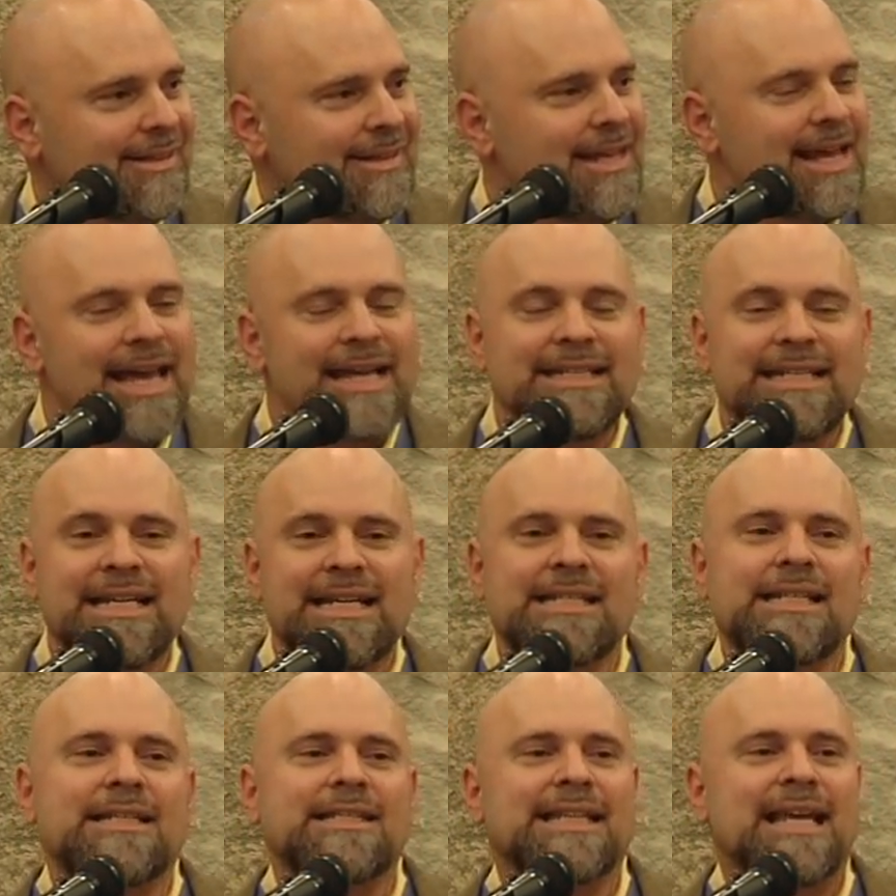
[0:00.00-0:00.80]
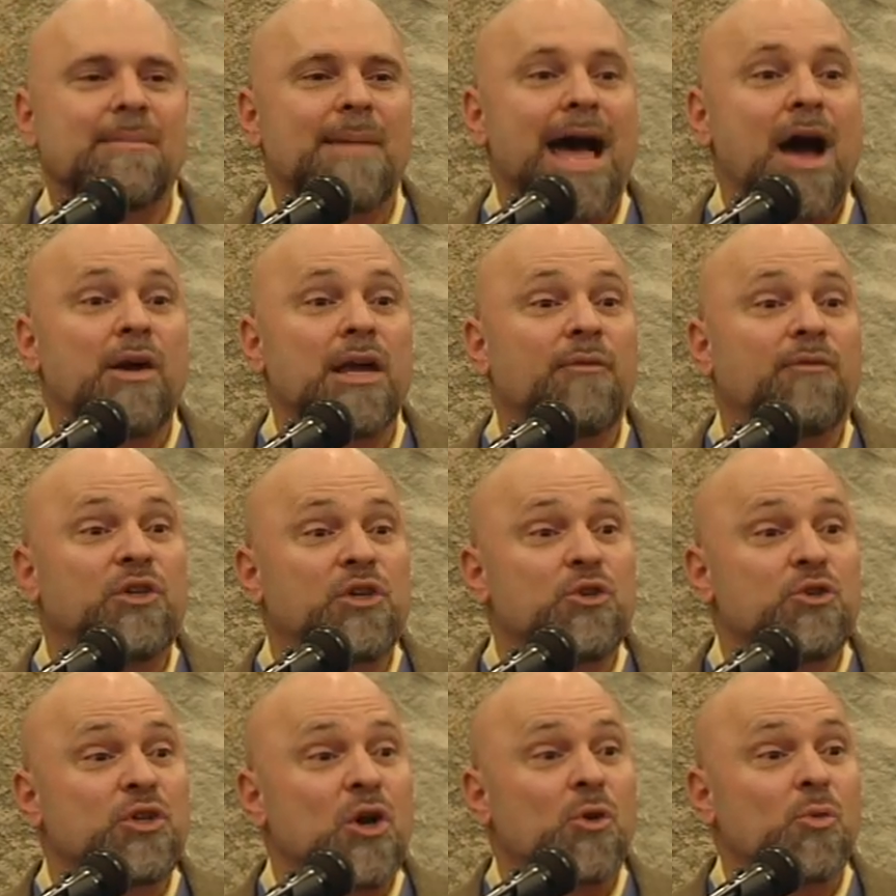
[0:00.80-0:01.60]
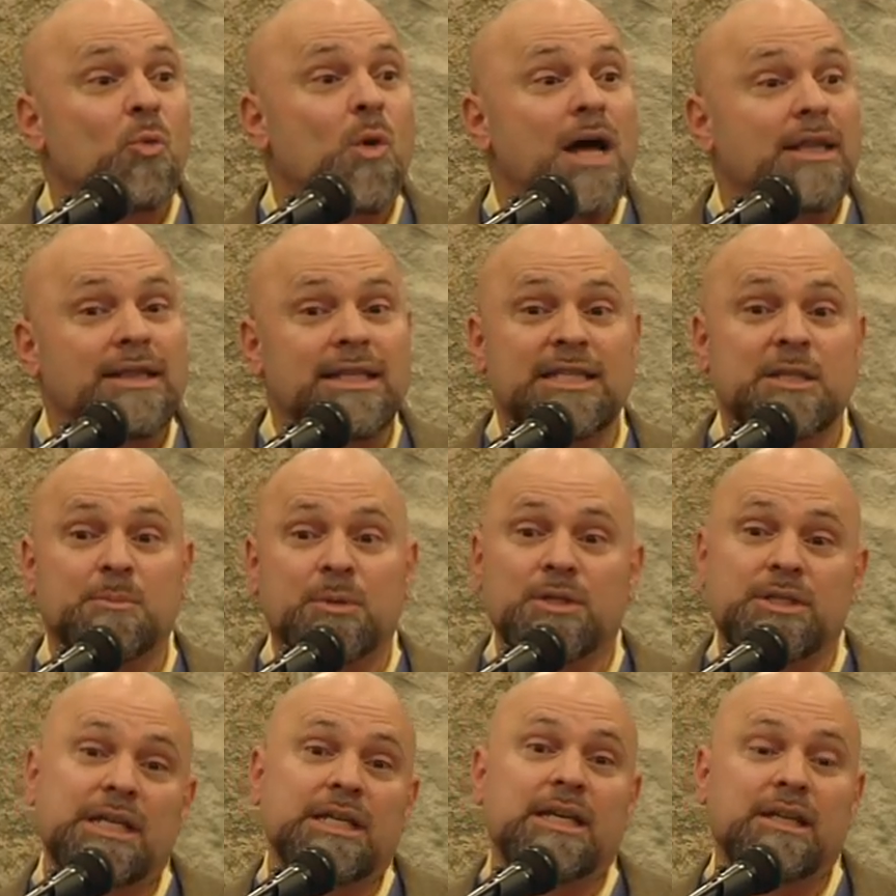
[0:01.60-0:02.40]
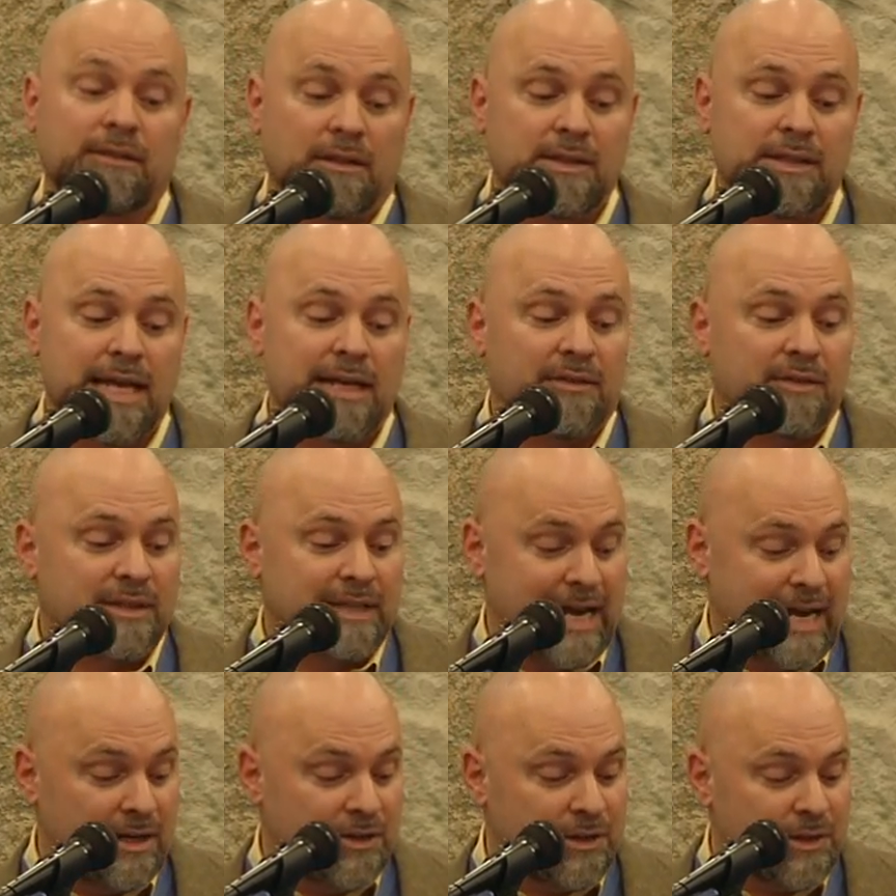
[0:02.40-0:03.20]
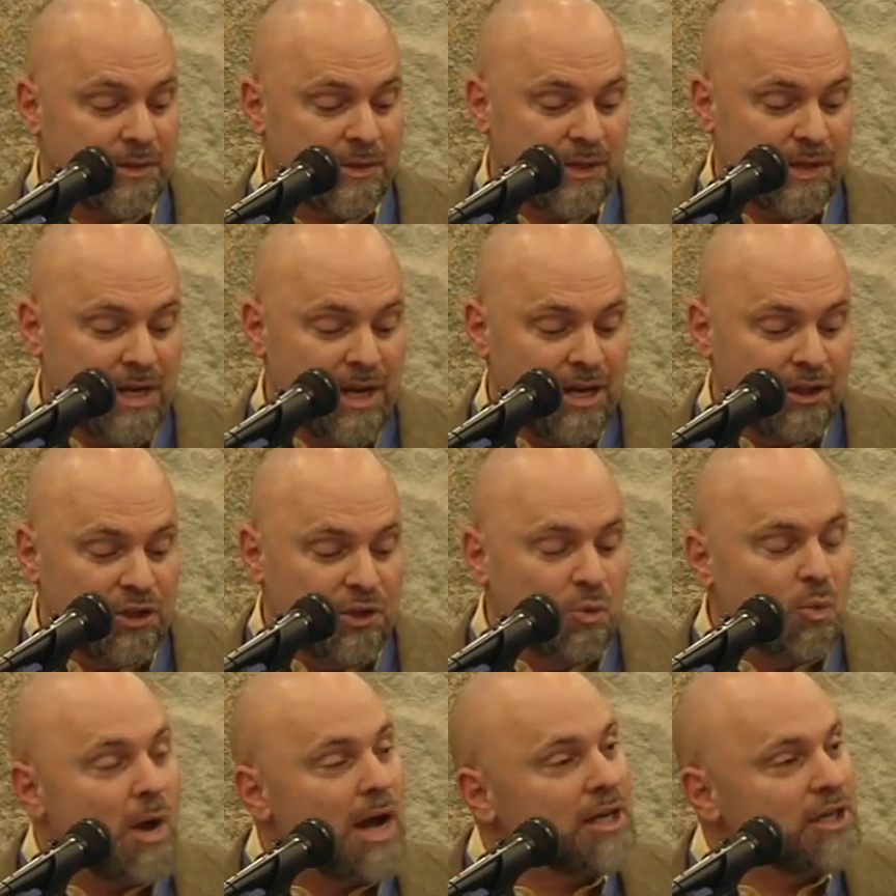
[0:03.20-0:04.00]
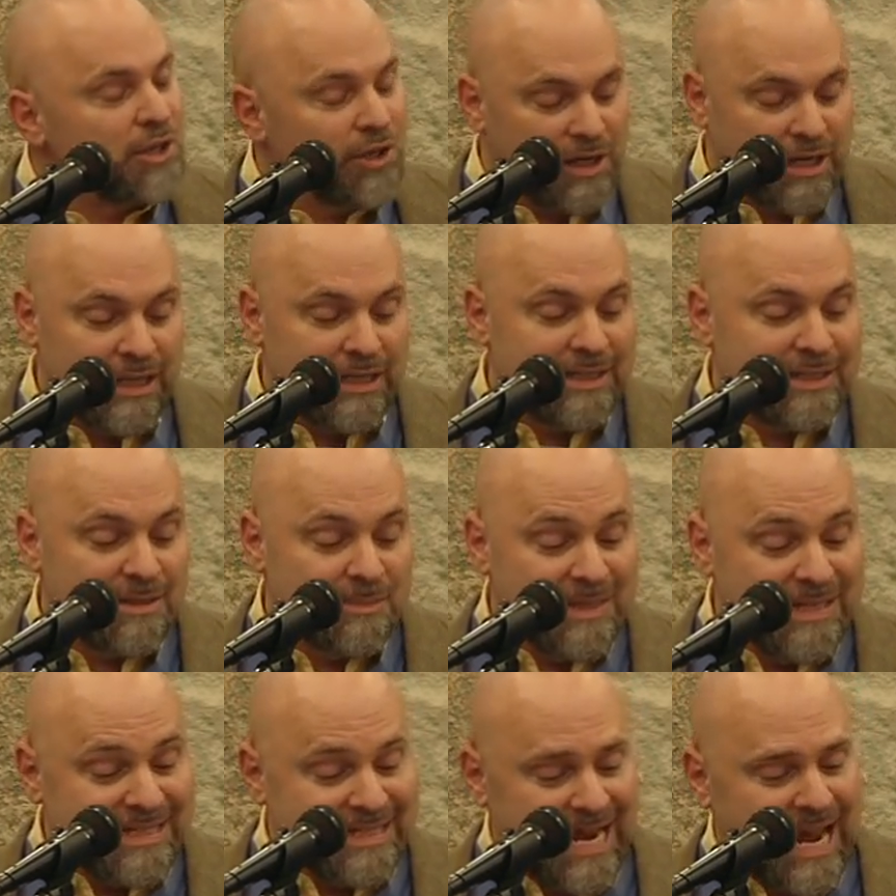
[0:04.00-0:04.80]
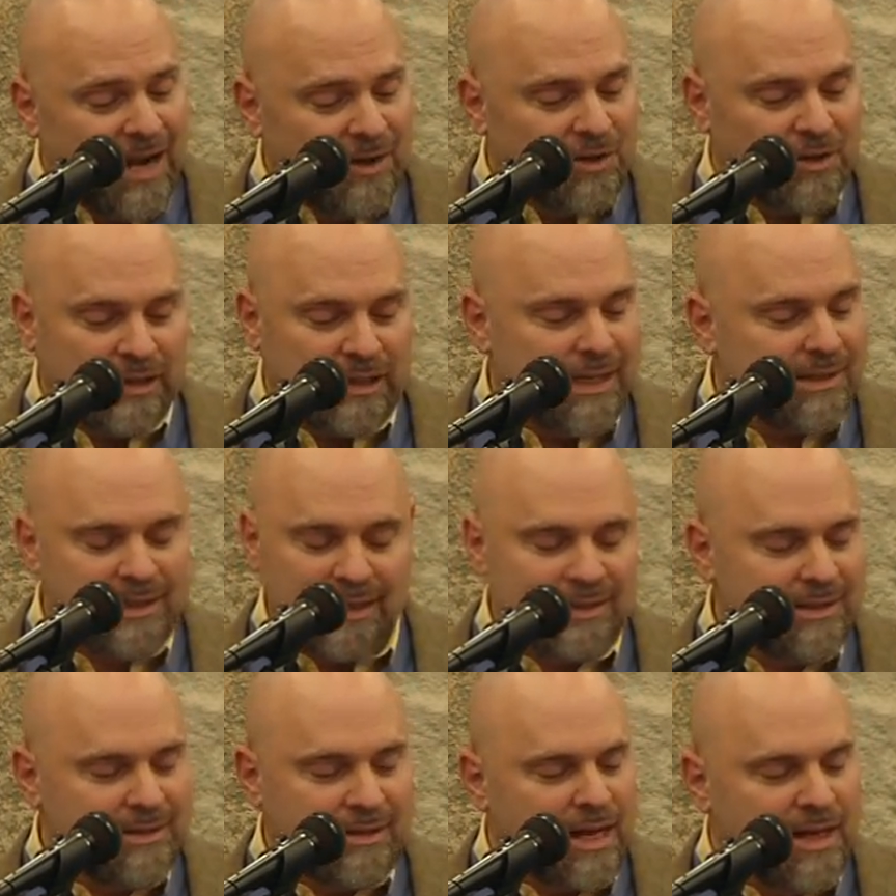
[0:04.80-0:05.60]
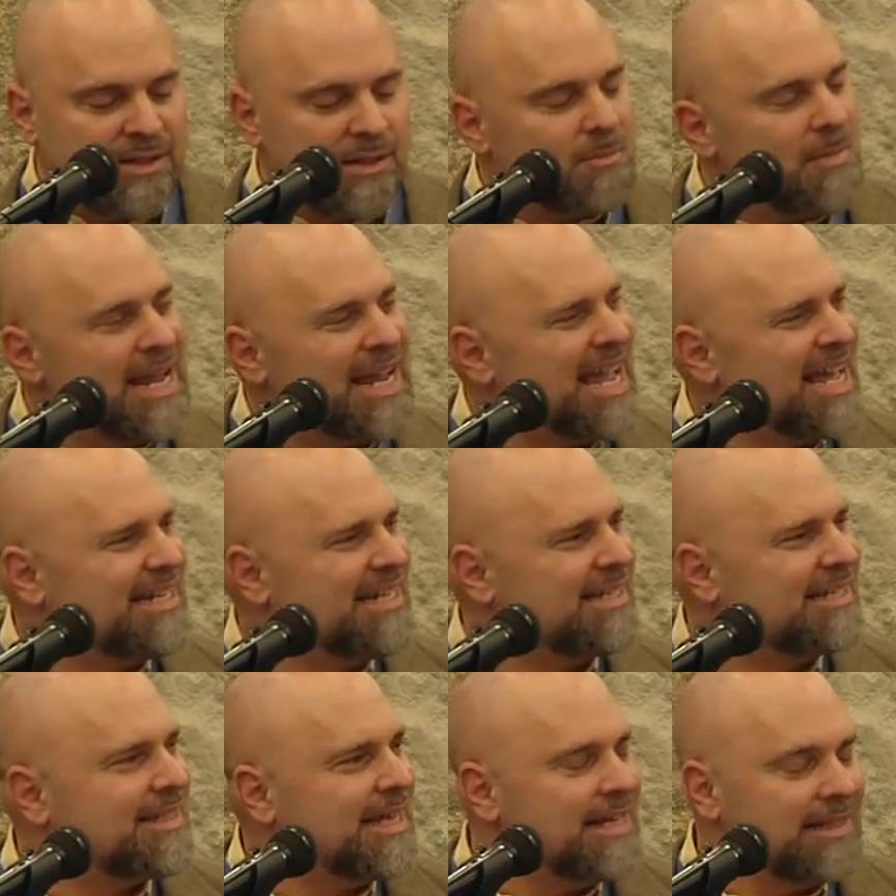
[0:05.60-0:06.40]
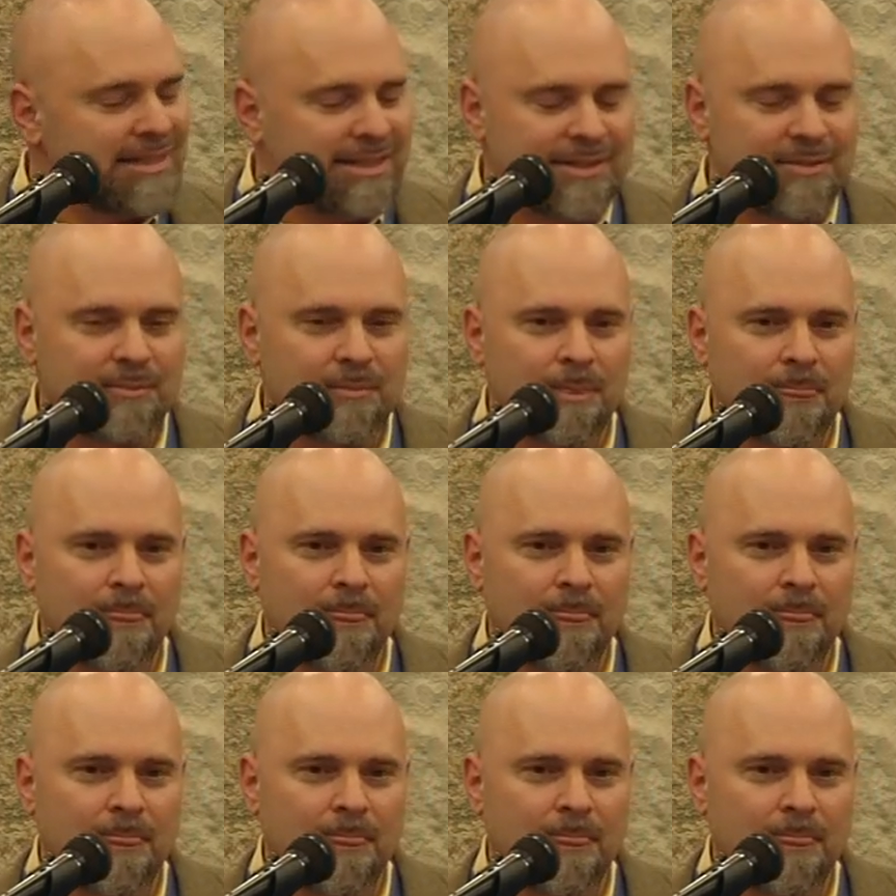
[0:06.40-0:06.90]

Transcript: The idea that somehow if you don't want this particular set of standards, you want your kids to be standardless, it doesn't make any sense.